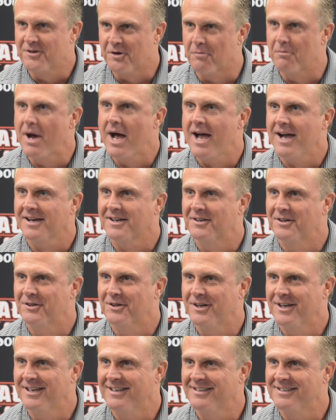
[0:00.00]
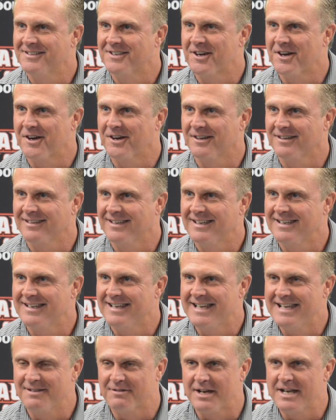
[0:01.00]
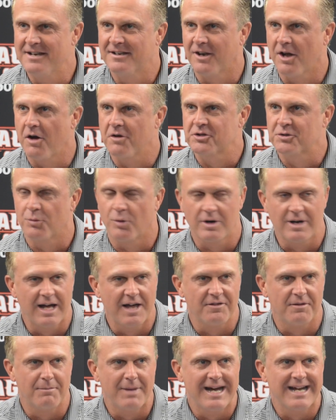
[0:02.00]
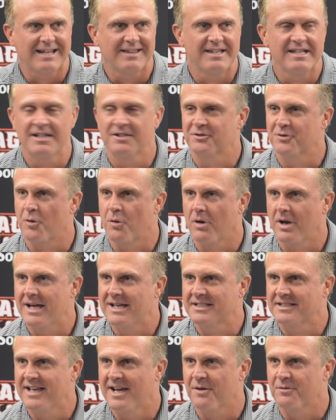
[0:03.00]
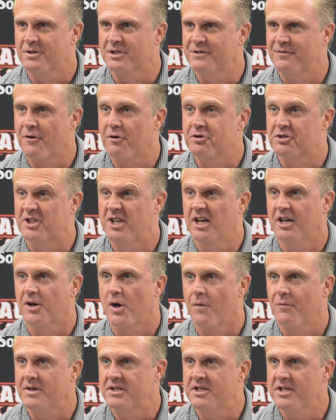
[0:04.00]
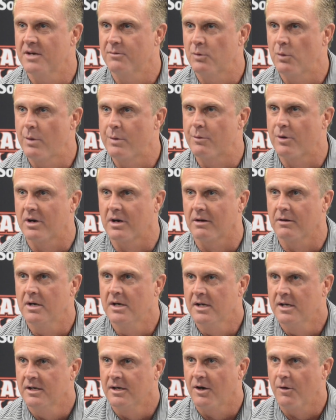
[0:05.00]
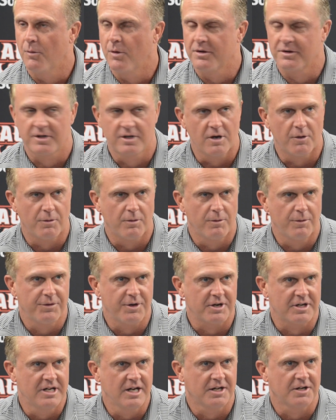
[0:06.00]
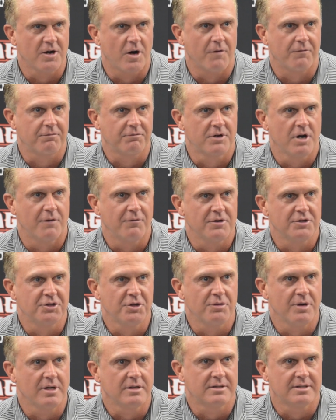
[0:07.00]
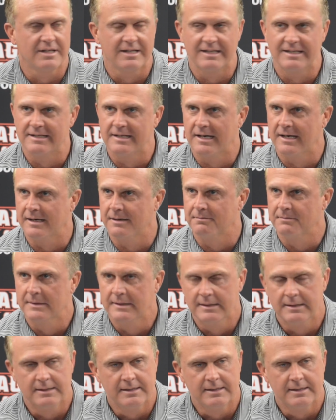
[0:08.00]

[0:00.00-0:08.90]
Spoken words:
"You're back." And he launched one out of the back of the end zone last night on this first kickoff attempt when we went with our kickoff coverage units. And I